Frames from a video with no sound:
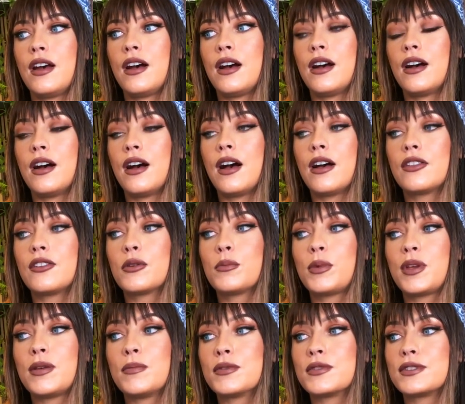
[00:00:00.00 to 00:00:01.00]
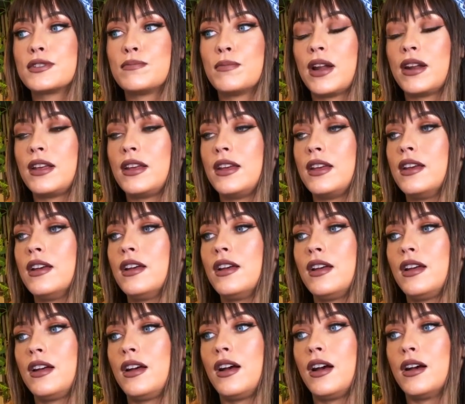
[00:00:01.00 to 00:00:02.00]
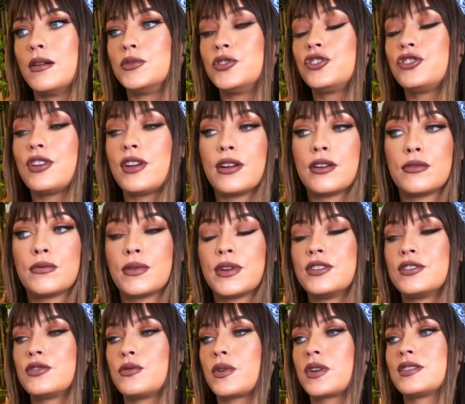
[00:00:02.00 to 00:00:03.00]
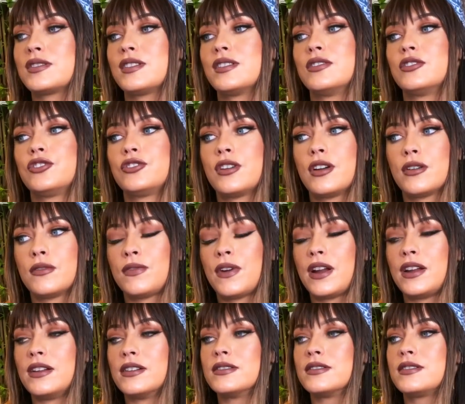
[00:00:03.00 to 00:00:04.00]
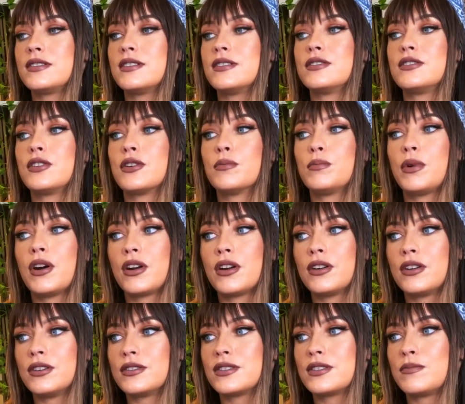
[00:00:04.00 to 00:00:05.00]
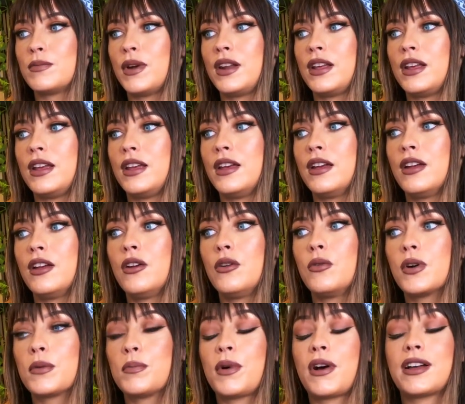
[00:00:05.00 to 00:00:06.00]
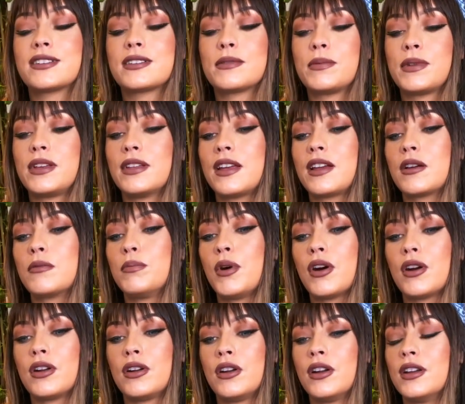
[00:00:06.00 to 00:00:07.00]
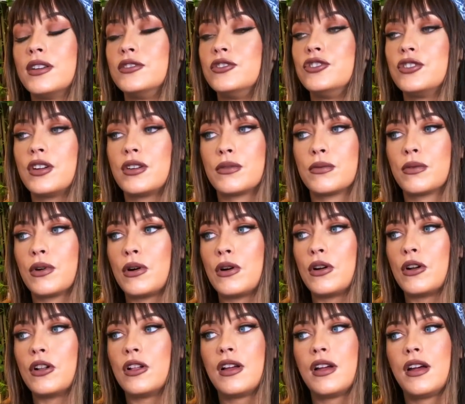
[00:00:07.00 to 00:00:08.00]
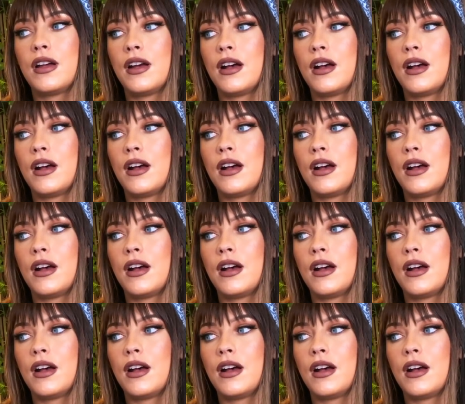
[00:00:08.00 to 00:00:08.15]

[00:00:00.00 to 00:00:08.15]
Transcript: uh, other people's money um, shared resources, shared finances, your partner's money, or possibly like a partner in general.